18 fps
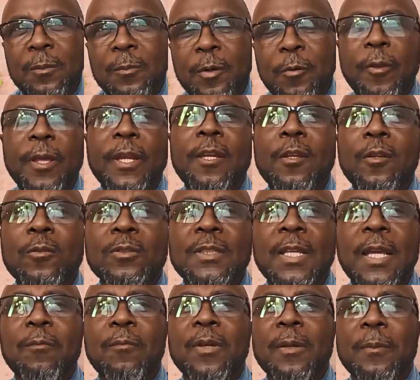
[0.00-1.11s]
Perennials
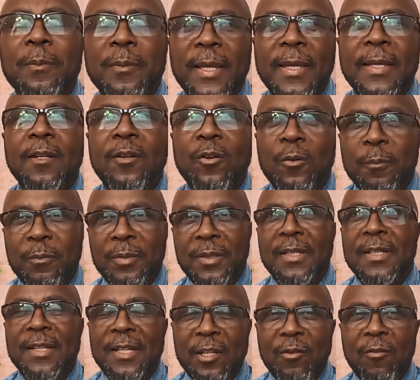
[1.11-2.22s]
that we're planning on
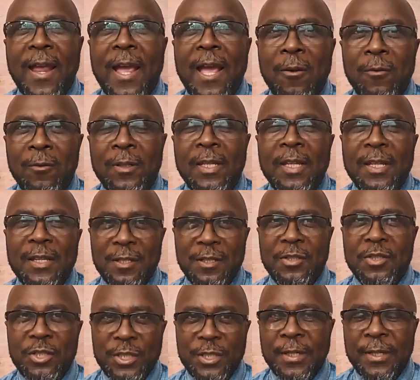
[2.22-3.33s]
putting in the ground
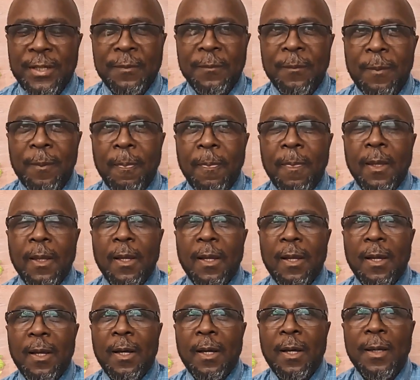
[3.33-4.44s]
this year
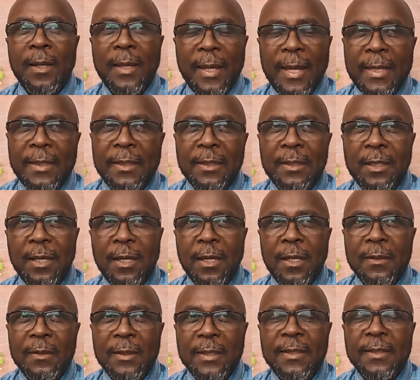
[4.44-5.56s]
at
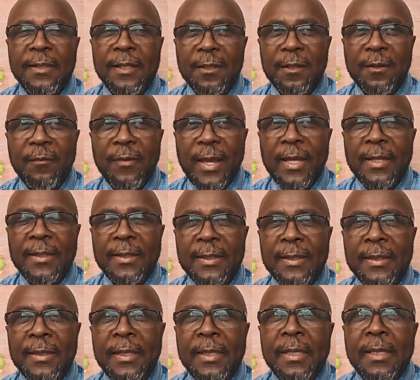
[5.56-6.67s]
Lily of the Valley.
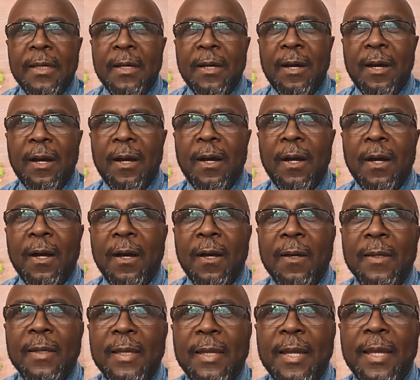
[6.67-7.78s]

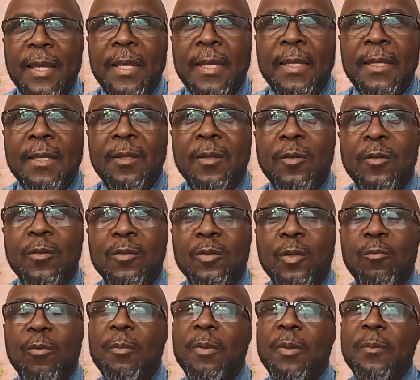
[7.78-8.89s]
And so
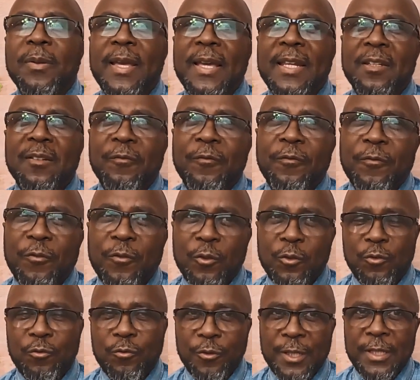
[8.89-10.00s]
we'll be planting
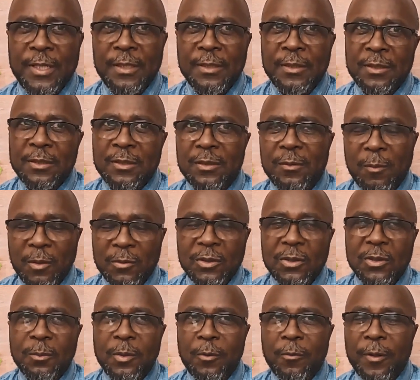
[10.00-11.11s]
fruit trees, most
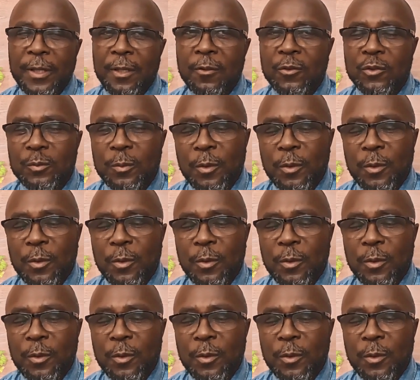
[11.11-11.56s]
of the perennials.